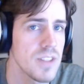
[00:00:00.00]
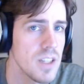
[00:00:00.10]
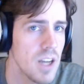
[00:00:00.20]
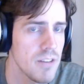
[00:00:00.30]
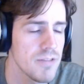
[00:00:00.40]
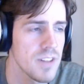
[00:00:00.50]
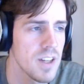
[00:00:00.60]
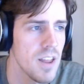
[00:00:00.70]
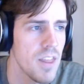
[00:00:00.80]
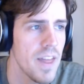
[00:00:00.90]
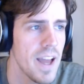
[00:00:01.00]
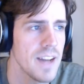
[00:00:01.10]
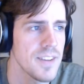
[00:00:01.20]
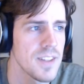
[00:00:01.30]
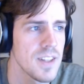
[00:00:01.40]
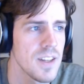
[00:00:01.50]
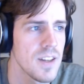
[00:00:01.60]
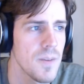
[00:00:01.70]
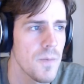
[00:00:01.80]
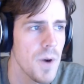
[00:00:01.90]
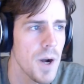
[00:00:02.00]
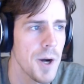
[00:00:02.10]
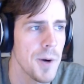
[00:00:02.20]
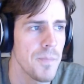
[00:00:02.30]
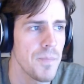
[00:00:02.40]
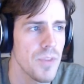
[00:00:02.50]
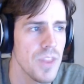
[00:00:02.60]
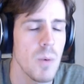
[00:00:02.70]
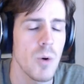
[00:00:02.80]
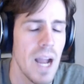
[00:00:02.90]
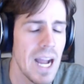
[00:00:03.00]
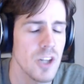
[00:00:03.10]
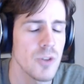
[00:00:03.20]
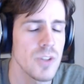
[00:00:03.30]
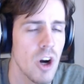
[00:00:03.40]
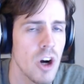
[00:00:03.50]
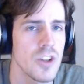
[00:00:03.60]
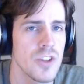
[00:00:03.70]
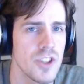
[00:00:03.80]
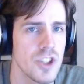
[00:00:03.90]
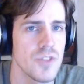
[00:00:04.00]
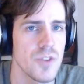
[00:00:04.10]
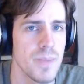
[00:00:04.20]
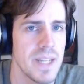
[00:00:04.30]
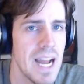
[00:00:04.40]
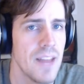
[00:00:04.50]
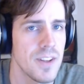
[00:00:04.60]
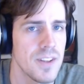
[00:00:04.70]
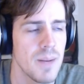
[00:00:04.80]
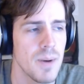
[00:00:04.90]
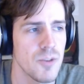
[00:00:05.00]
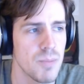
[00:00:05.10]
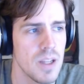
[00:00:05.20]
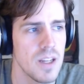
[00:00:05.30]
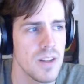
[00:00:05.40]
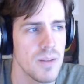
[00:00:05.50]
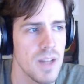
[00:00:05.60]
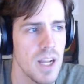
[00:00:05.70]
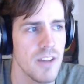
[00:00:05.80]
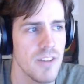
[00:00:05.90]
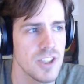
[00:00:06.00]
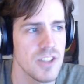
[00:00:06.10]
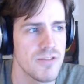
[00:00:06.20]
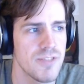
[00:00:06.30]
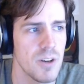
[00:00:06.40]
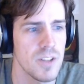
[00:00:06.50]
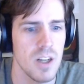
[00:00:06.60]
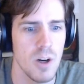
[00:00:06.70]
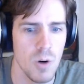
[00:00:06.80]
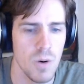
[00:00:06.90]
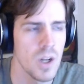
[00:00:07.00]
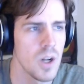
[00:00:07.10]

enough that they were actually hard decisions for me at the time I was playing them. Like, I've actually felt like, oh,